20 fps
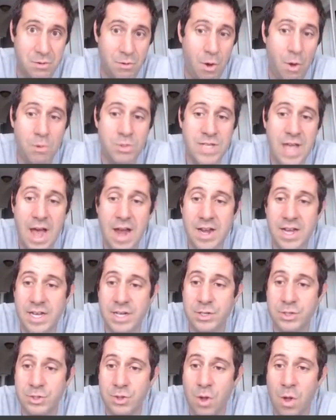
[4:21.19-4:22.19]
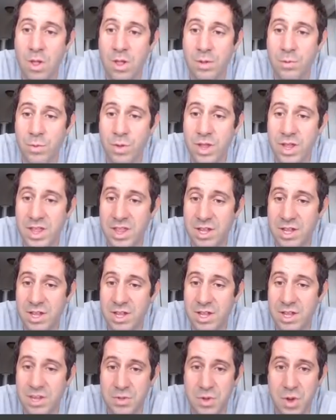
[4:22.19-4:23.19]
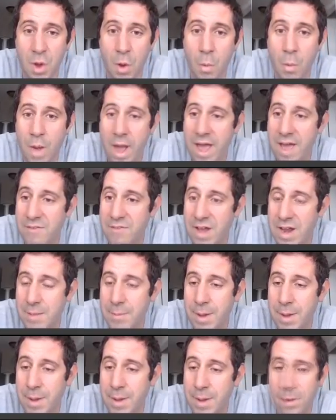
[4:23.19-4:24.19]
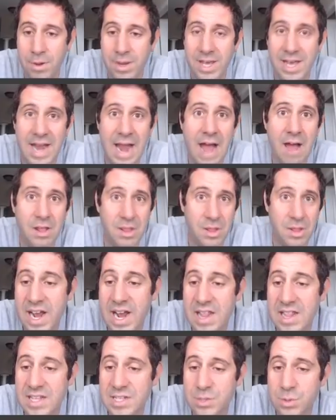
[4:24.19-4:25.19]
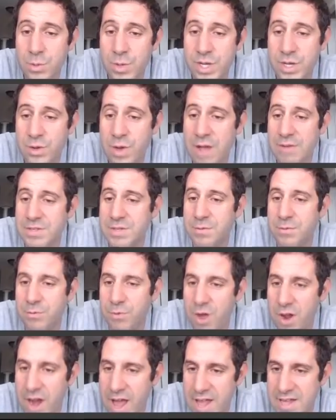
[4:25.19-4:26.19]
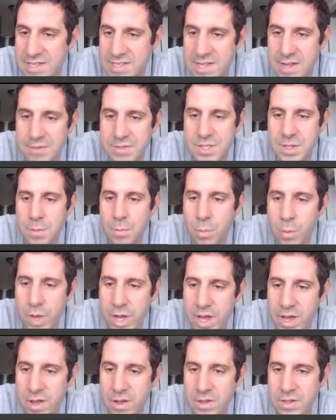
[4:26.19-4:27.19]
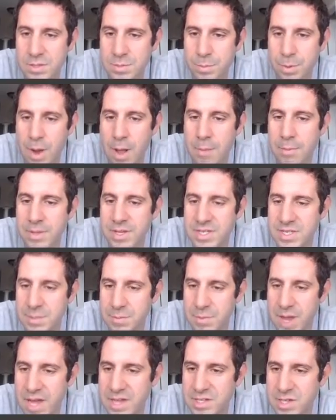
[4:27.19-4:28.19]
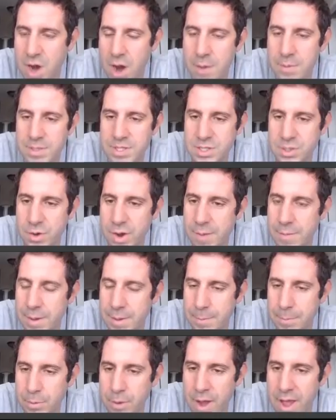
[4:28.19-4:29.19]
grows out of control and really there's no way of anybody putting it out. But again, on this one, we do have some front end stuff, some wheels, probably some nice carbon ceramic